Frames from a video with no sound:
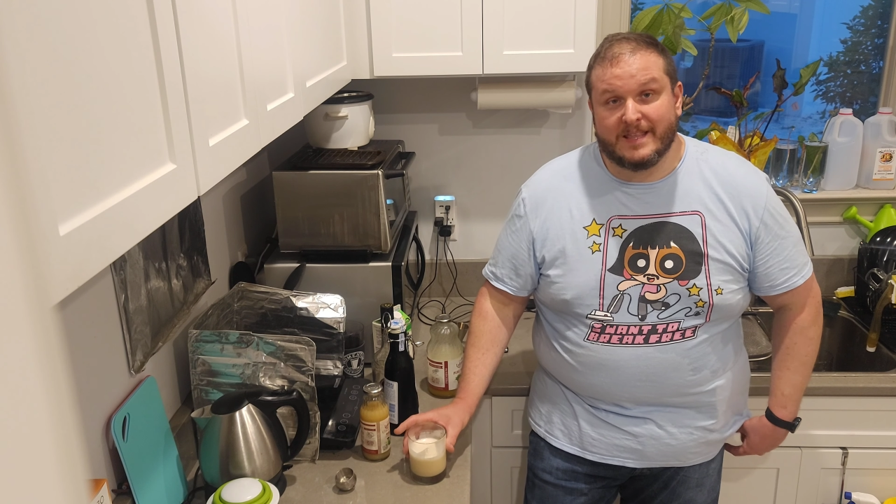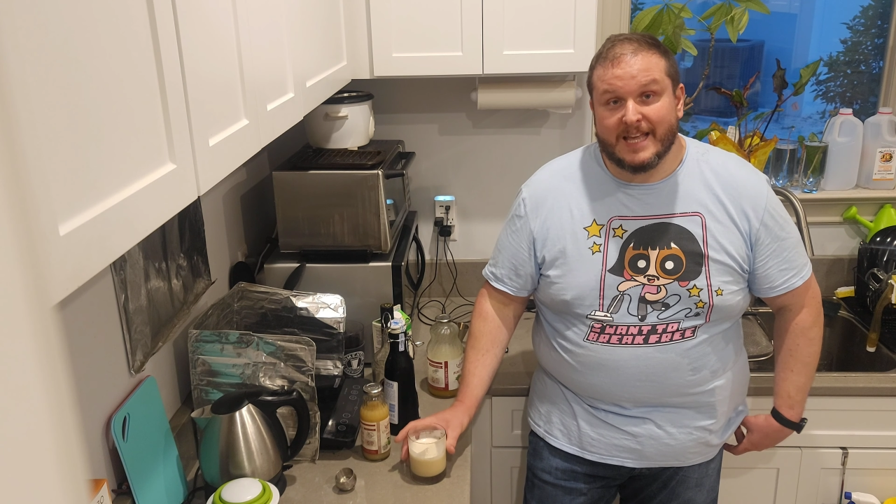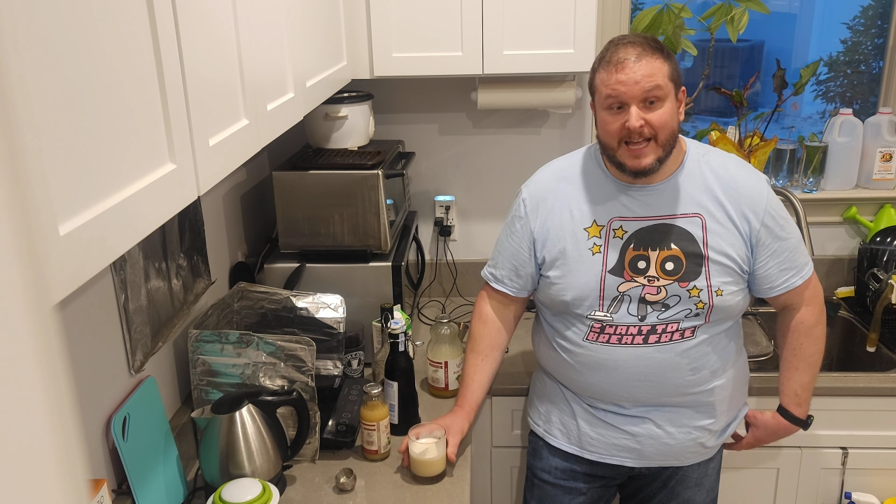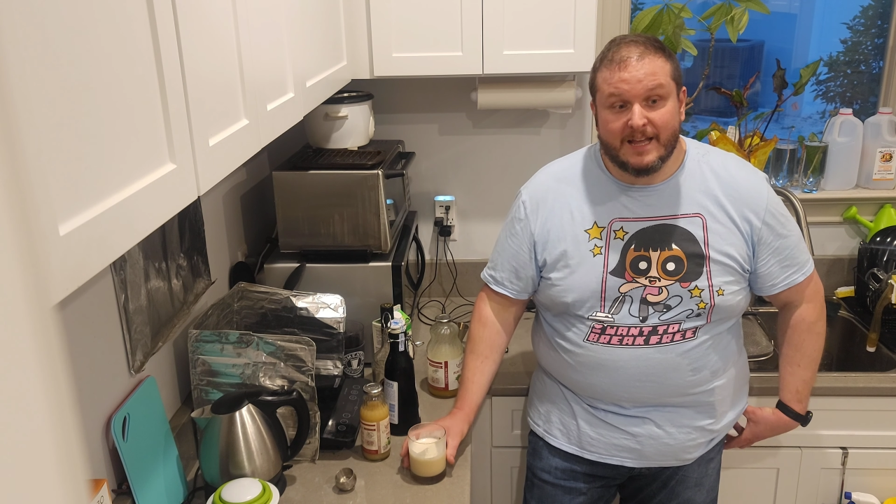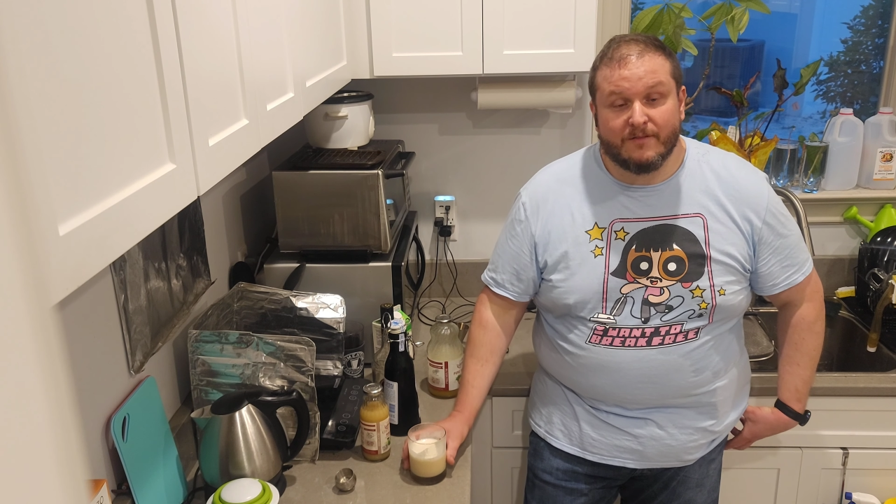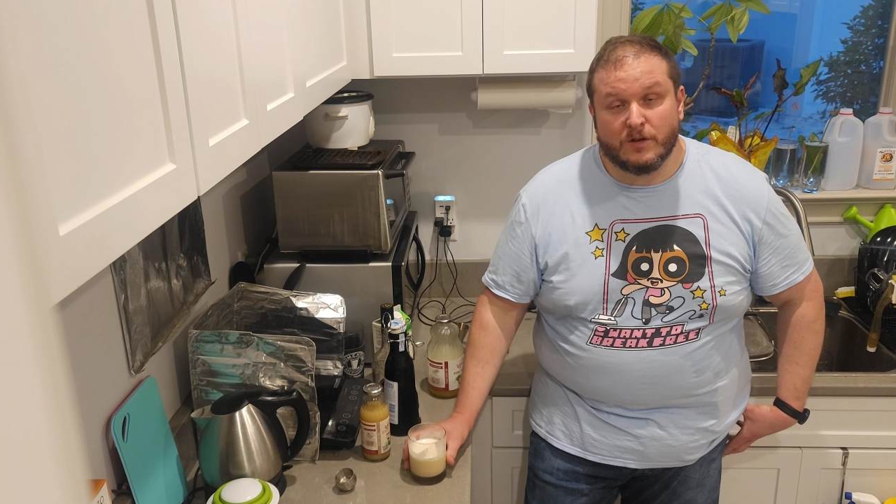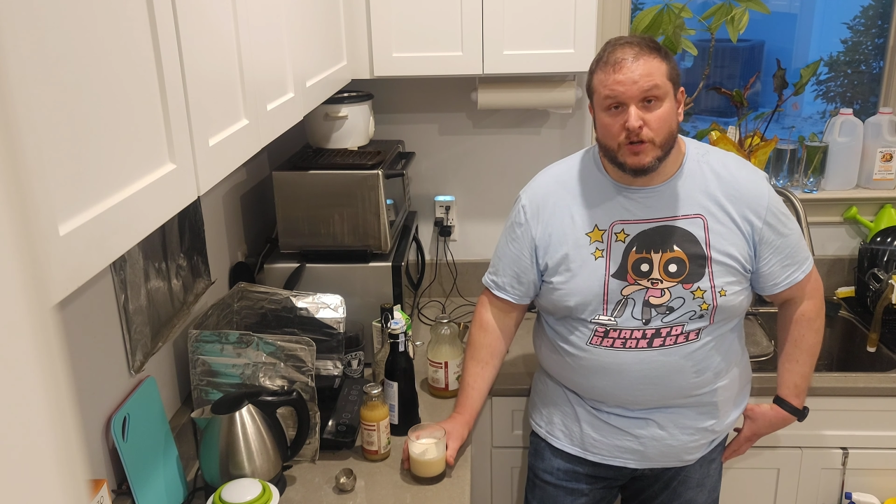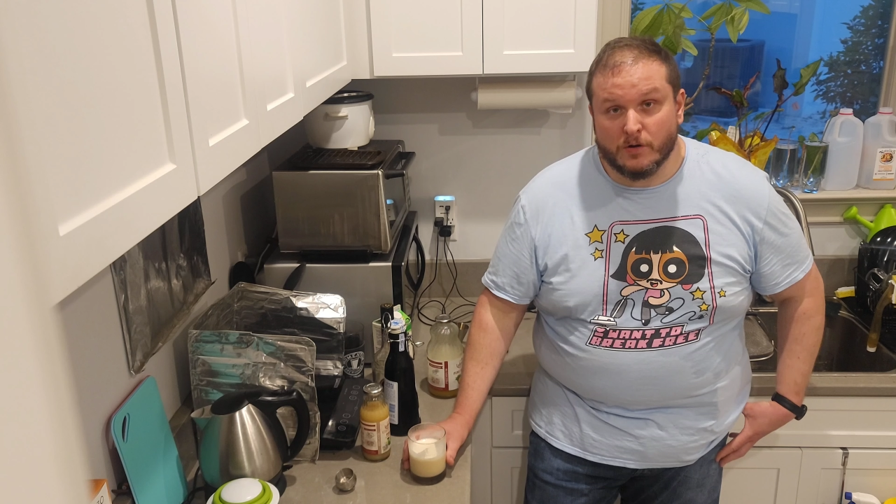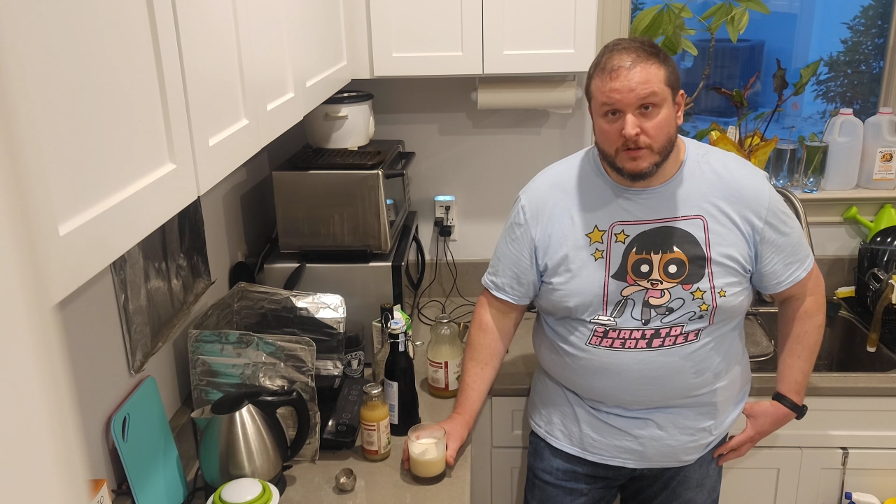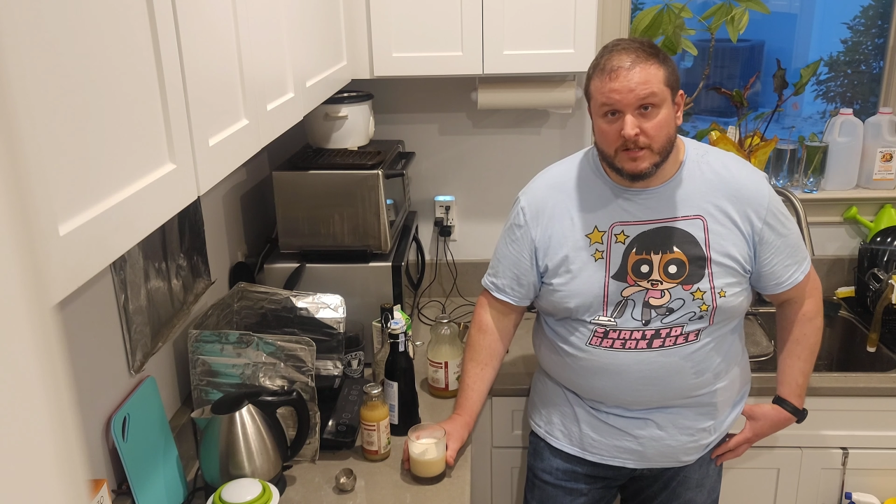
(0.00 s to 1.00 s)
the egg if you
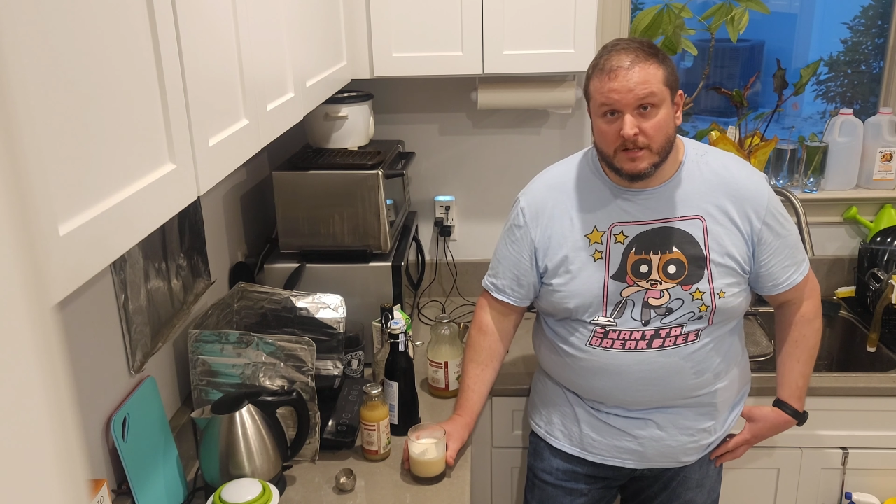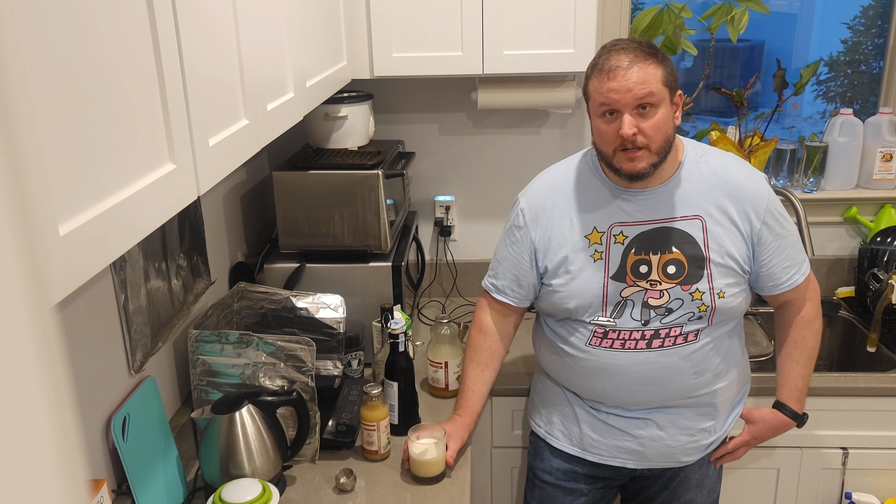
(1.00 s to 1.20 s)
chose.